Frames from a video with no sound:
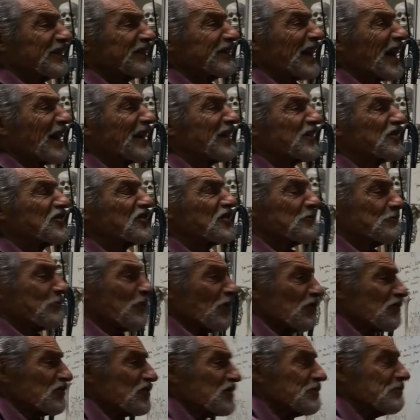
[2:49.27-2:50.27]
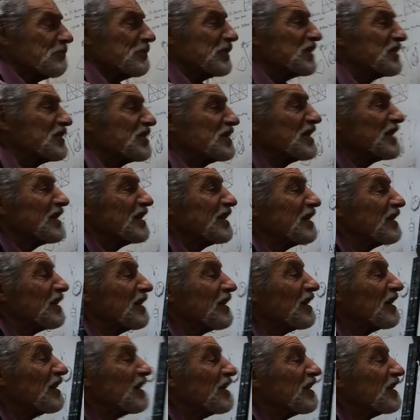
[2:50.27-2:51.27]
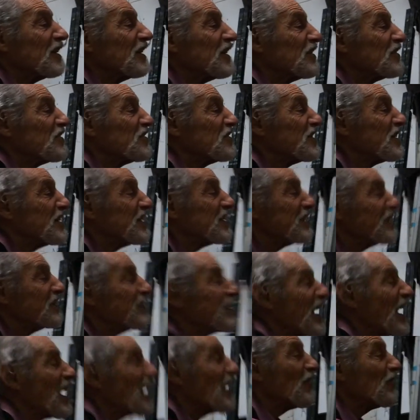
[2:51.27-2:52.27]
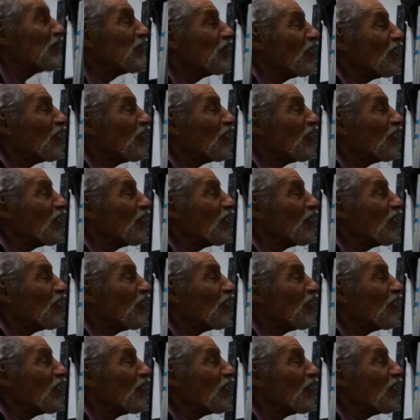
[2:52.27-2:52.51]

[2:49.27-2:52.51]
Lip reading: that it's supposed to be sitting down